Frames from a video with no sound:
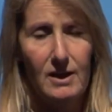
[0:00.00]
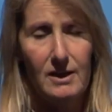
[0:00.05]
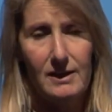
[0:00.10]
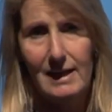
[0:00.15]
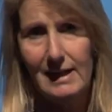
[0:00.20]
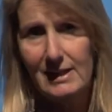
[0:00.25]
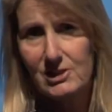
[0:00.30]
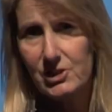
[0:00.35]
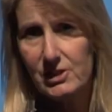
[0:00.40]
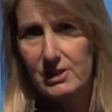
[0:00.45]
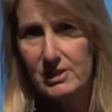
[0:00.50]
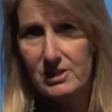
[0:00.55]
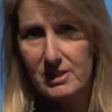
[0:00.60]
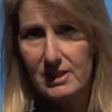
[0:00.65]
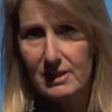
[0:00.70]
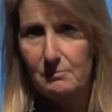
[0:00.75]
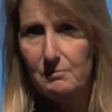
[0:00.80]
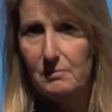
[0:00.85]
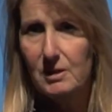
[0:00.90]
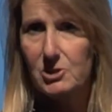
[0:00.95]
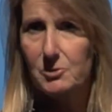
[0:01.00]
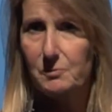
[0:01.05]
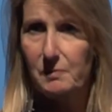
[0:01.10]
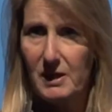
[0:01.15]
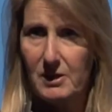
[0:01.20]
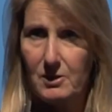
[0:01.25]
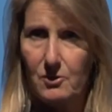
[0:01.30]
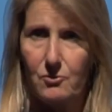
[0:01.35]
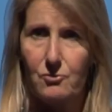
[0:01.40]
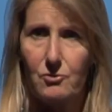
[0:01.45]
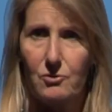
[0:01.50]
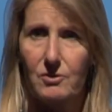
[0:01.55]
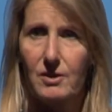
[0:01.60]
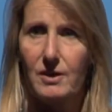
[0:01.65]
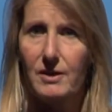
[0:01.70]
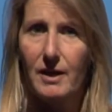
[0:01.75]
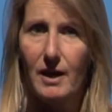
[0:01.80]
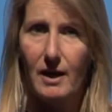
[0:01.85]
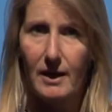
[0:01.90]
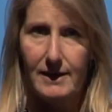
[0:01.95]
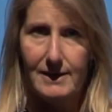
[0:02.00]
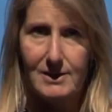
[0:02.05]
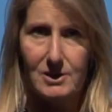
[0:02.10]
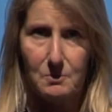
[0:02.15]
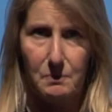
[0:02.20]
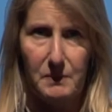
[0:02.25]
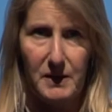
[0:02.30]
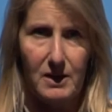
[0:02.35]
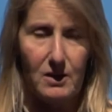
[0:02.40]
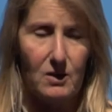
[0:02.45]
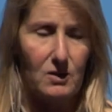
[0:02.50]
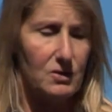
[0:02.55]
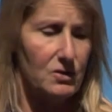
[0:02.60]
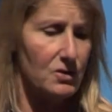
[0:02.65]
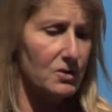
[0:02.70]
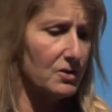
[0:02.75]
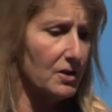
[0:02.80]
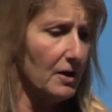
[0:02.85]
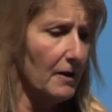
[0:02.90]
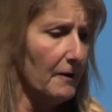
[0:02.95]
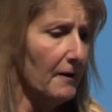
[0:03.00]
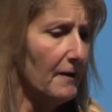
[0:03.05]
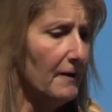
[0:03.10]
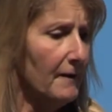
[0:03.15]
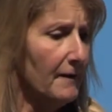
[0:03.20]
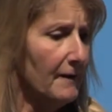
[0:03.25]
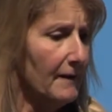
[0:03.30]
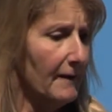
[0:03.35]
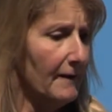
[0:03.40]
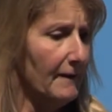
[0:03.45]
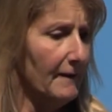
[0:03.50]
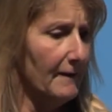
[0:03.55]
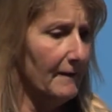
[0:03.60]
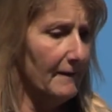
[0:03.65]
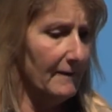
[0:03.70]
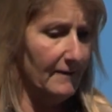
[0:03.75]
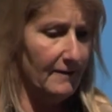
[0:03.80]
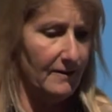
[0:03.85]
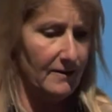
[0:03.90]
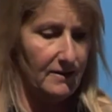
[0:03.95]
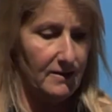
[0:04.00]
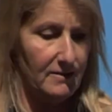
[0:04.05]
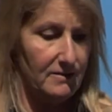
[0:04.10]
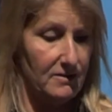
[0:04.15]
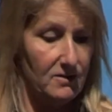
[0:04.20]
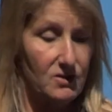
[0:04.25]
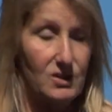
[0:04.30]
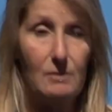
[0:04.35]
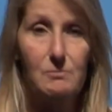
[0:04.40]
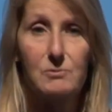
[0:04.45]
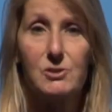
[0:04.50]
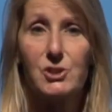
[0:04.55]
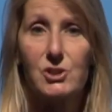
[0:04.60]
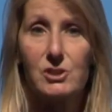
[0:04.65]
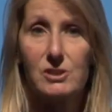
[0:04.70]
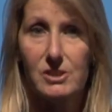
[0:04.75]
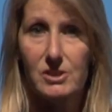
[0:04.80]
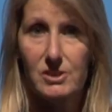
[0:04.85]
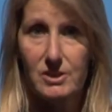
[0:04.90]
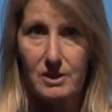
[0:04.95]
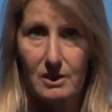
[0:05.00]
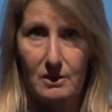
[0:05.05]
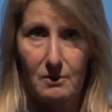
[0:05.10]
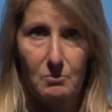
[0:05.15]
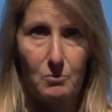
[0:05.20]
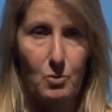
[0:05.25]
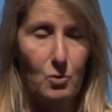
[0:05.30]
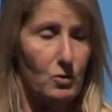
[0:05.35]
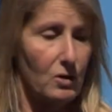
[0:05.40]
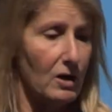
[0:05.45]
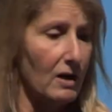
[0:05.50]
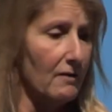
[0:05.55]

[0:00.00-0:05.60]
they actually sleep much better through the night because the temperature is at a more